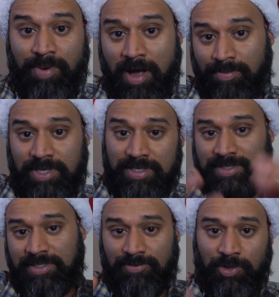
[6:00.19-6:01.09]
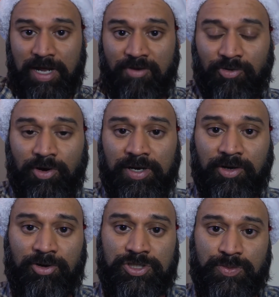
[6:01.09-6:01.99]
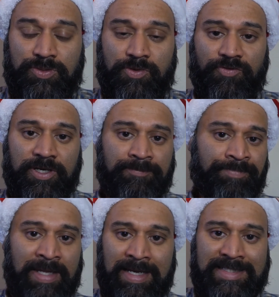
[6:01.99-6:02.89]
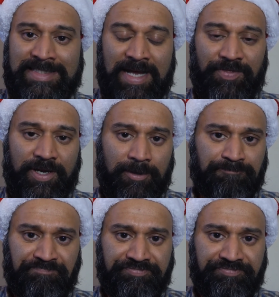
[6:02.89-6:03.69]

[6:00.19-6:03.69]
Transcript: puppy is in whatever in a christmas movie it's not there